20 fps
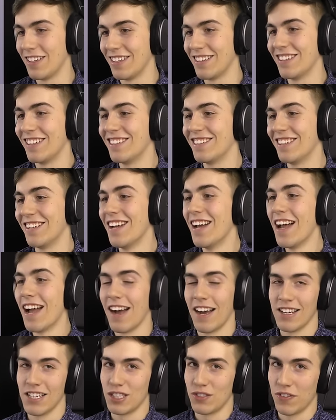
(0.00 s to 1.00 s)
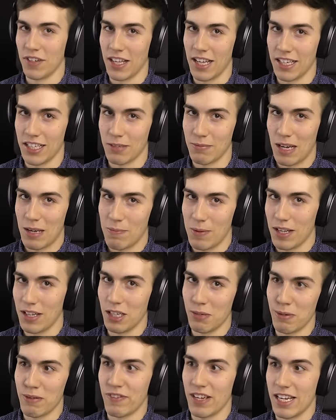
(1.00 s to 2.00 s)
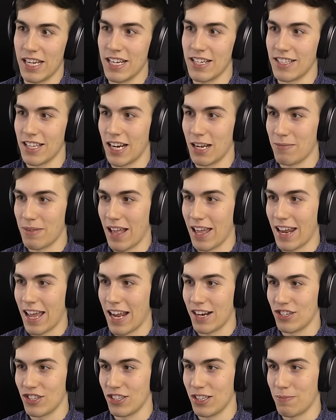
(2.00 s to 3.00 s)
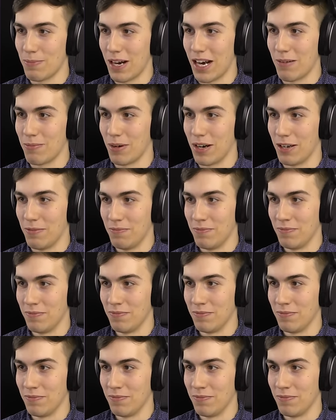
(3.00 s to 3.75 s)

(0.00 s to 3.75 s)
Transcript: I just feel like there might be a little bit of a hint that I'm not actually Barbara.